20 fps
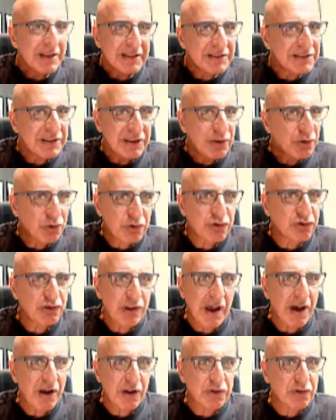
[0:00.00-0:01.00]
did you
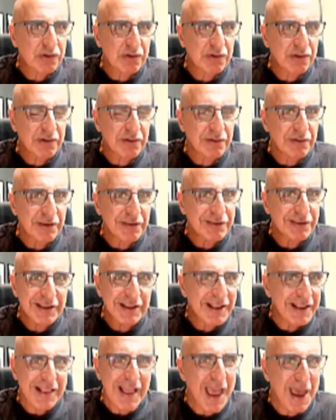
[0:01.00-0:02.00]
start did, did
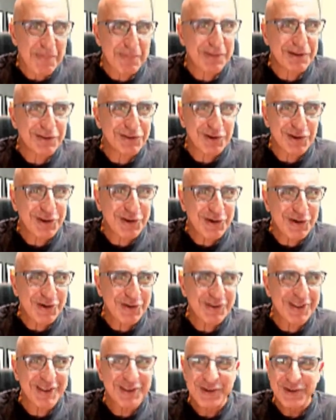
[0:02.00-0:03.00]
it happen to you
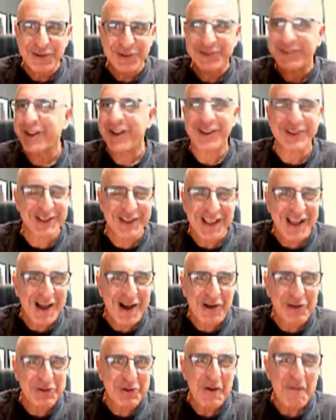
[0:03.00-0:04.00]
that you started
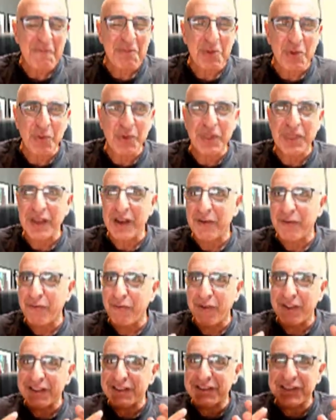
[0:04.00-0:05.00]
out with a
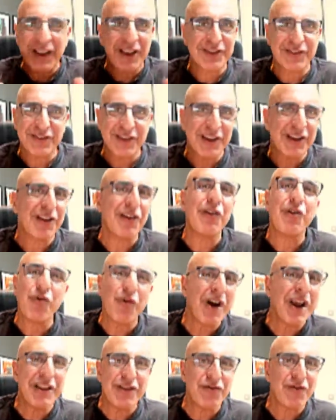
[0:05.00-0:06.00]
fantastic
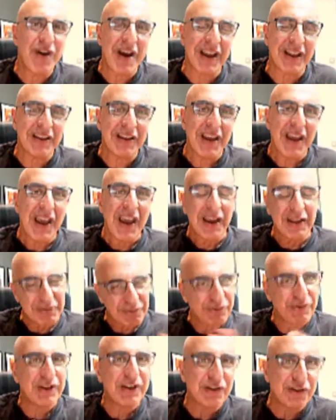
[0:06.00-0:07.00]
great trade and
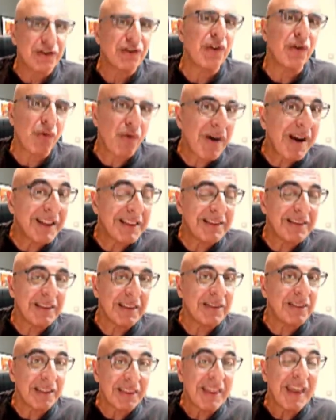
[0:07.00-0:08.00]
finished the red
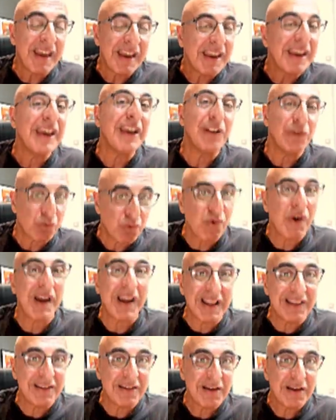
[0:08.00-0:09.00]
the day in
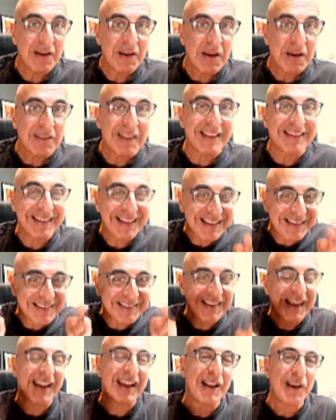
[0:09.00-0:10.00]
red that's
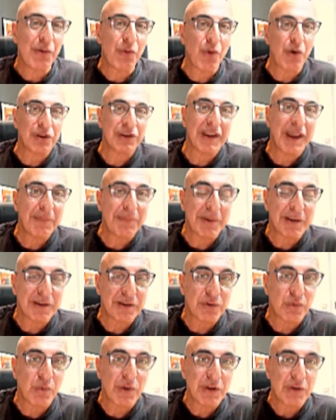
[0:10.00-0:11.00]
exactly what
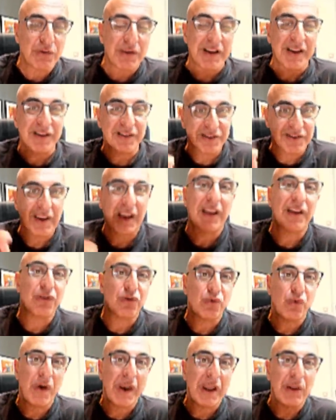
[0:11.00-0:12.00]
happens when you take a second
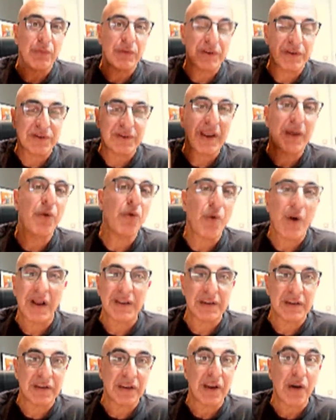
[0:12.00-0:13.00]
trade with the same
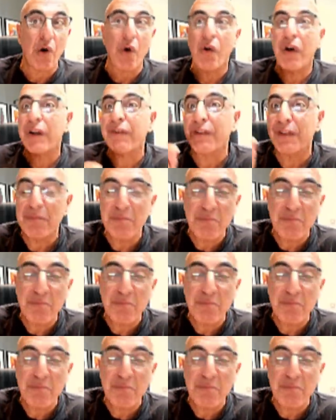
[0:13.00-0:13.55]
quantity or even